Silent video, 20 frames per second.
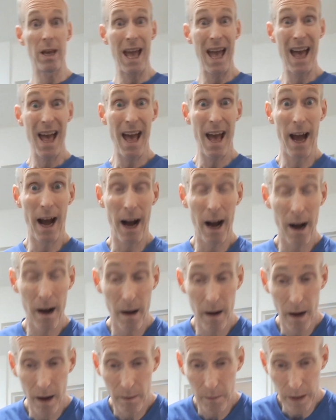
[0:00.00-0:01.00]
yeah,
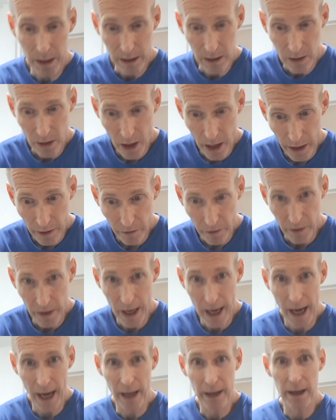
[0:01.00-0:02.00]
I'm excited for
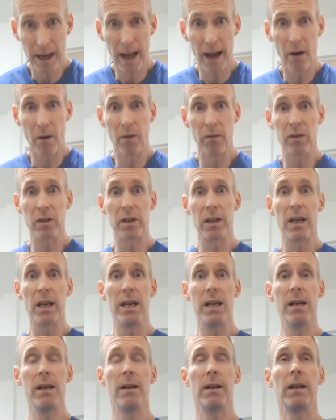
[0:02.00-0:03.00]
that. Now,
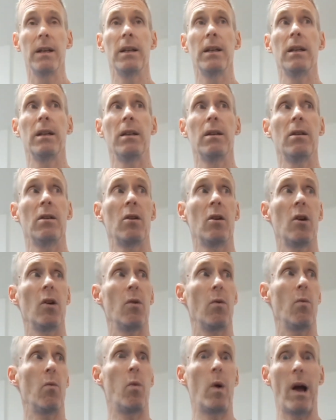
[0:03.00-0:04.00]
obviously,
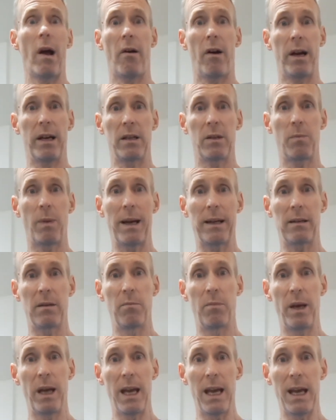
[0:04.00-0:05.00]
where I expect
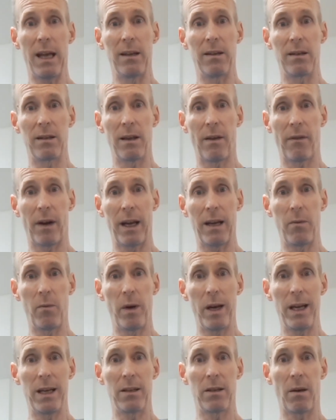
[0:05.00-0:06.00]
to be in 7-8
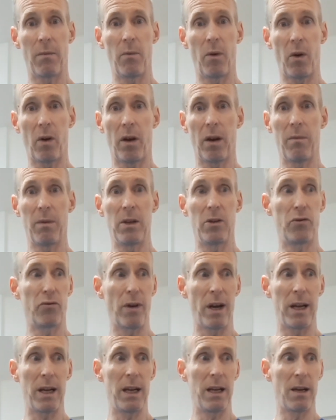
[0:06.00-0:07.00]
weeks, I'm not going to be
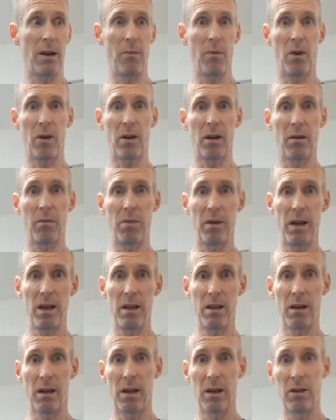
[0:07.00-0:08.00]
shredded. I'm not going to
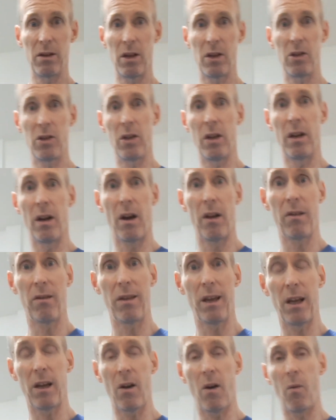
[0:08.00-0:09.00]
be the condition I
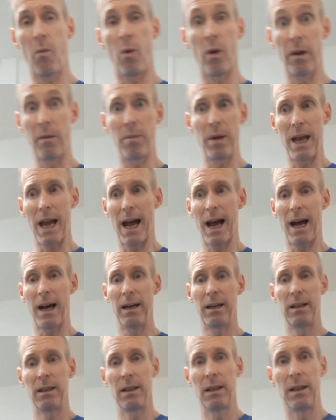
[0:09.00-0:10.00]
think I want to be
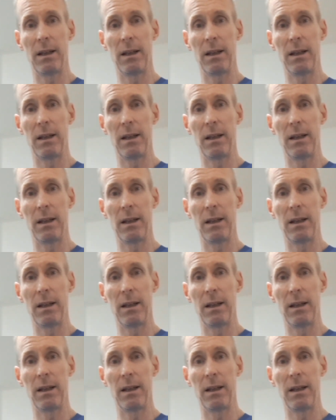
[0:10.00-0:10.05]
at.